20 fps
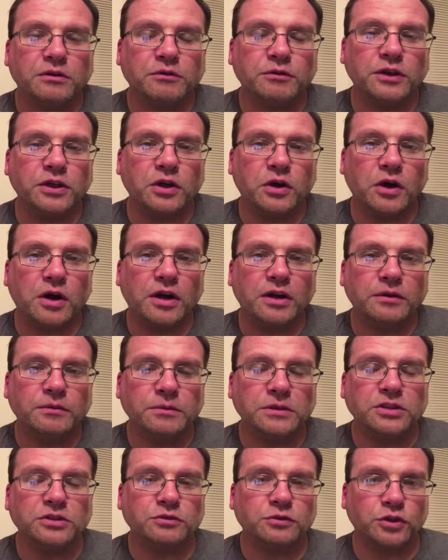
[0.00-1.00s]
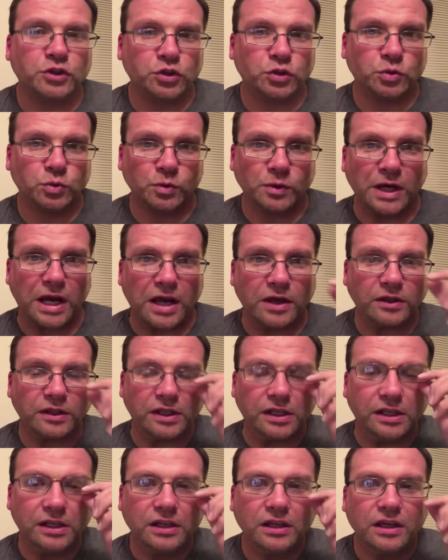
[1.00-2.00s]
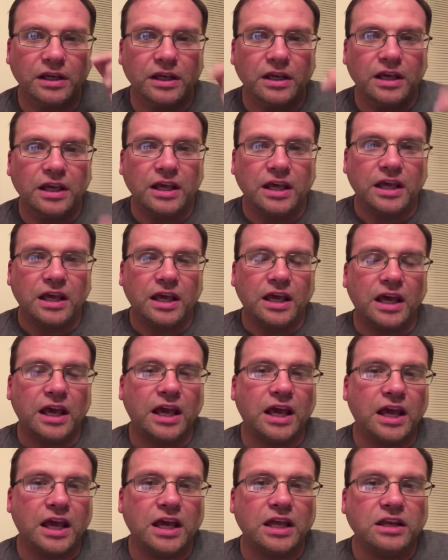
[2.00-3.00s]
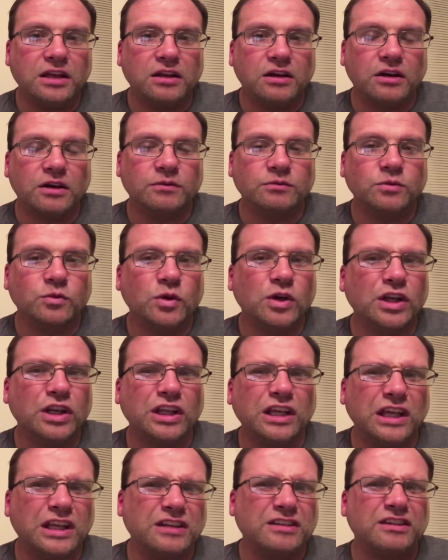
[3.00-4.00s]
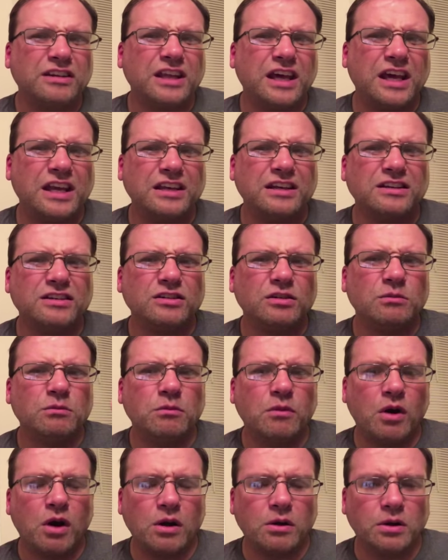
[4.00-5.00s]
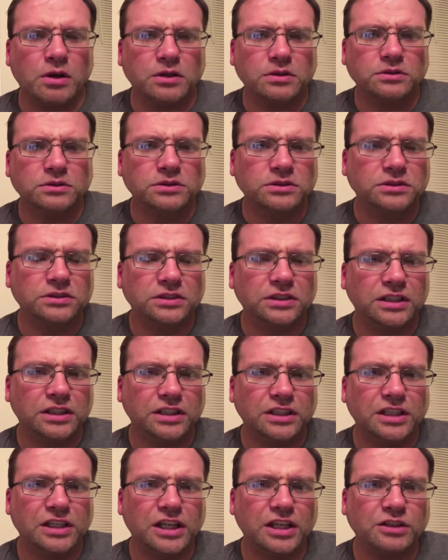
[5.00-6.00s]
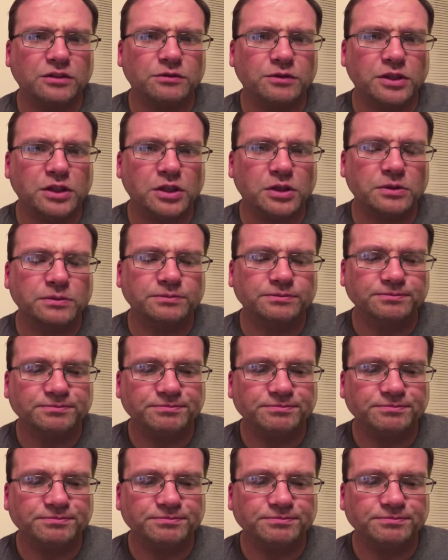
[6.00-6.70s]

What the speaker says: VR, means virtual reality. And we're going to get into that tomorrow on the next video.